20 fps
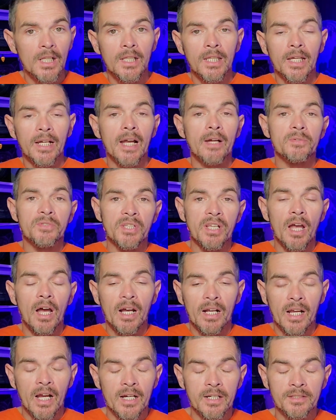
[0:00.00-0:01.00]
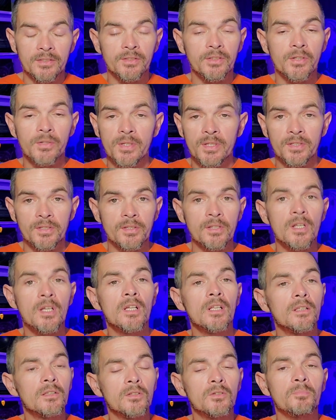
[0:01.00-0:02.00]
Like I got into this
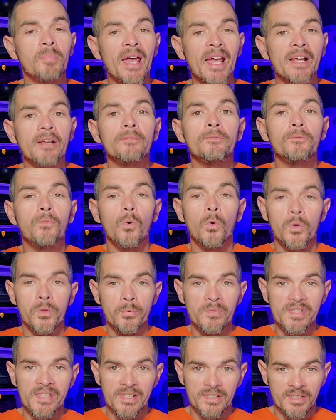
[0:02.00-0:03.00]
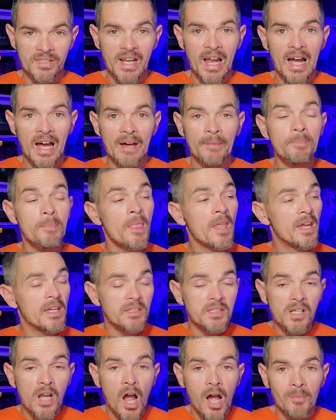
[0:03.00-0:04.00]
little back and forth with this guy
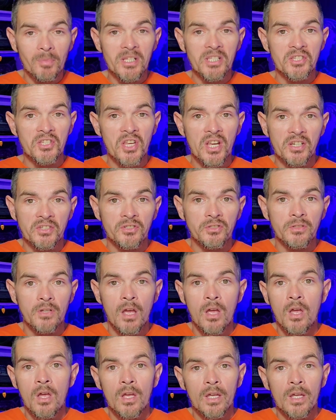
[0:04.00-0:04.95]
in the comment section.